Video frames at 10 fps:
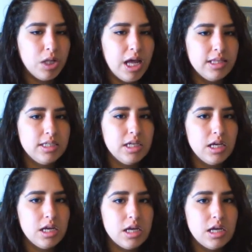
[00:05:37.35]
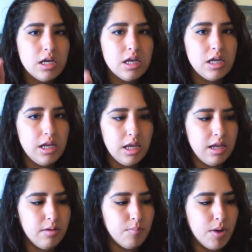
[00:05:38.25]
planted
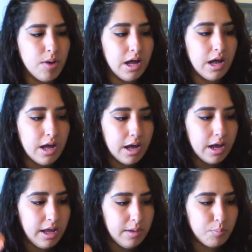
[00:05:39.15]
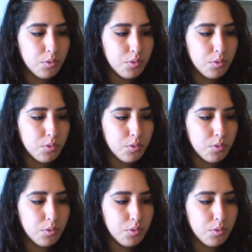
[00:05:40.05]
in my